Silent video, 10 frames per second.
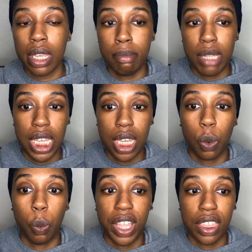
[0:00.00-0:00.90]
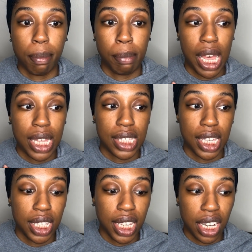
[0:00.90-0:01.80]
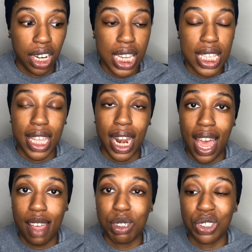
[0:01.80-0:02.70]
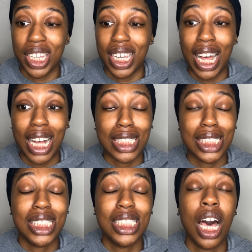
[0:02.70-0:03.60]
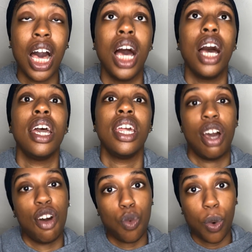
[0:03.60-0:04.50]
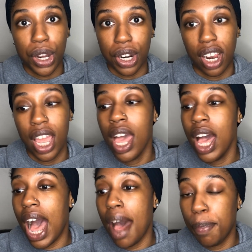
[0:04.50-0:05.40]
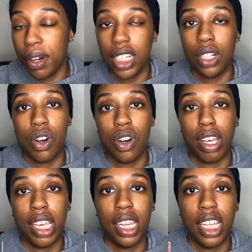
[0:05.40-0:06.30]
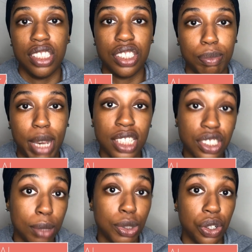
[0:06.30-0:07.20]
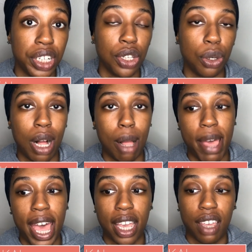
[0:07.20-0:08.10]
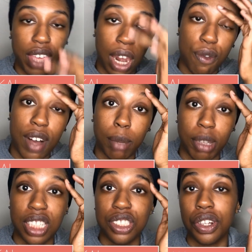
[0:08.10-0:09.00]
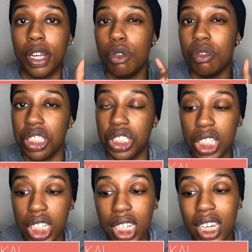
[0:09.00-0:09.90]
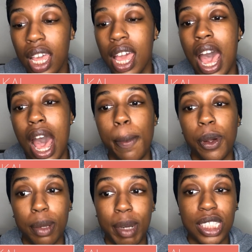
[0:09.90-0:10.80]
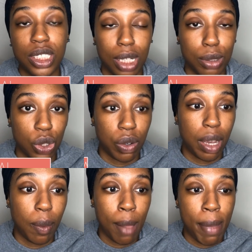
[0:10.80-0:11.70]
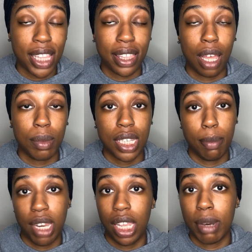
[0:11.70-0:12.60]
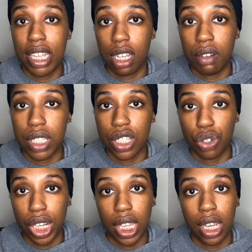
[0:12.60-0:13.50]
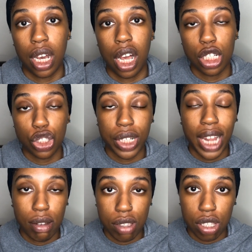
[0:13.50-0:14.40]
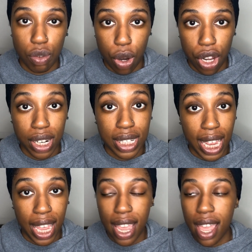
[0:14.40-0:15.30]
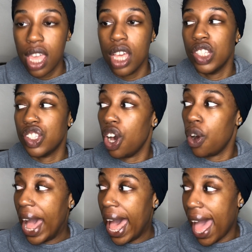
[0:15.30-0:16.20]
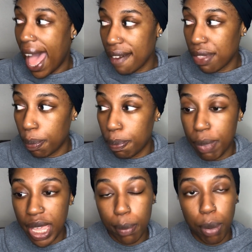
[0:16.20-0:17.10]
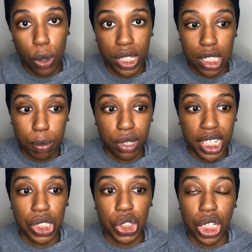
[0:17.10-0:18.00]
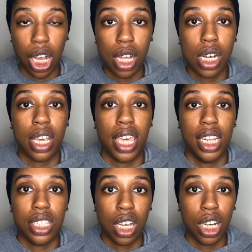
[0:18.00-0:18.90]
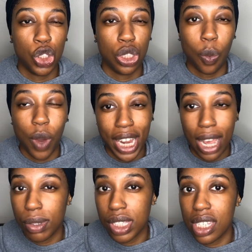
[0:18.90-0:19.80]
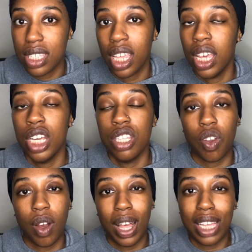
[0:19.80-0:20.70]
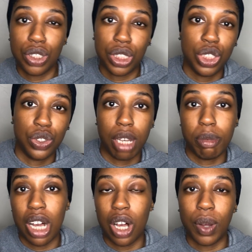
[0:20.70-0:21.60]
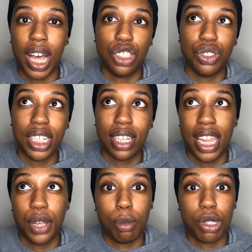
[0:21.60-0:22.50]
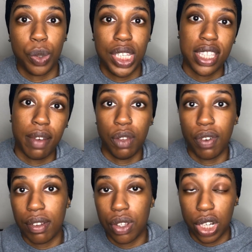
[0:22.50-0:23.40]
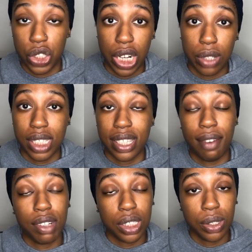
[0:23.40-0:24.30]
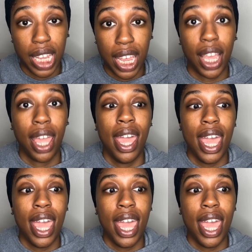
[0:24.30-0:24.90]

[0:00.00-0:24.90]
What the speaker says: me with my skincare is that I've been drinking a ton of water. I put on my Instagram story a little while back. If y'all don't follow me on Instagram, you really should. I put on my Instagram story a while back that I was committing myself to drinking 100 ounces of water a day. So I have the big Poland Spring jug, and it's 101 ounces. So I usually drink anywhere between 75 to 100 ounces every single day,